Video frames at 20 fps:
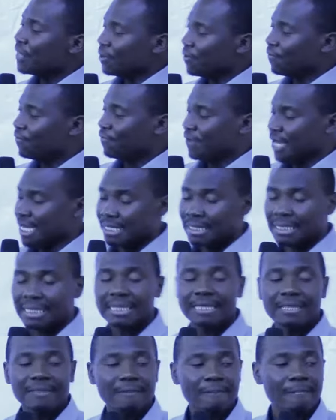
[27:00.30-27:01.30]
of
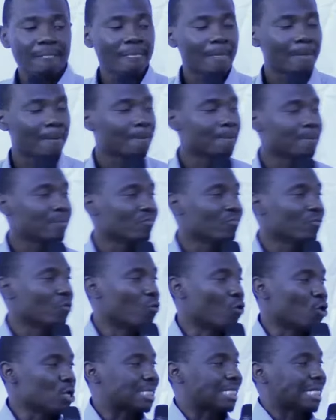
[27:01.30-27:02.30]
faith,
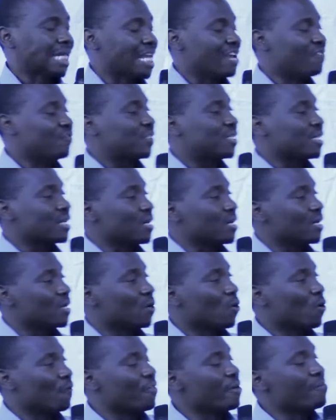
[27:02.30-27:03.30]
was left
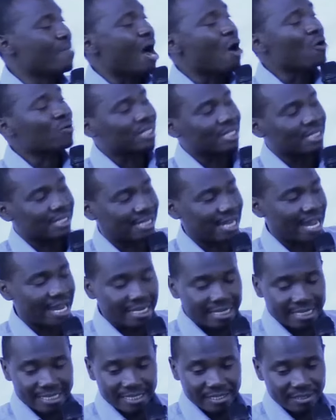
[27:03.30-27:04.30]
on the
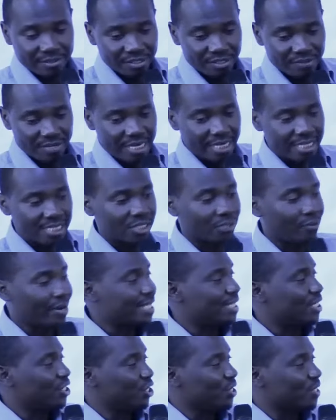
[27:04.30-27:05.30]
mountainside, that is
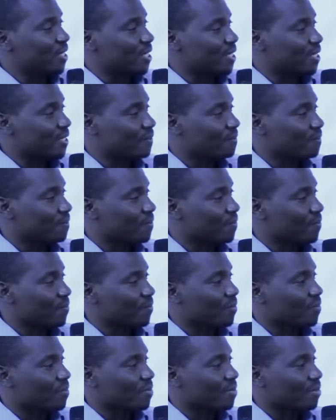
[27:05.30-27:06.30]
Christ Jesus.
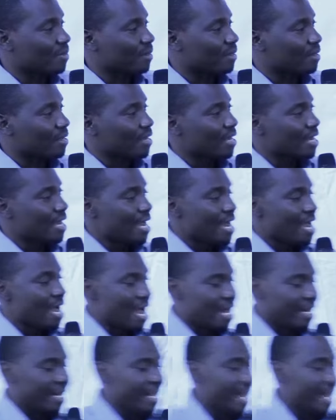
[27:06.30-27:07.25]
And he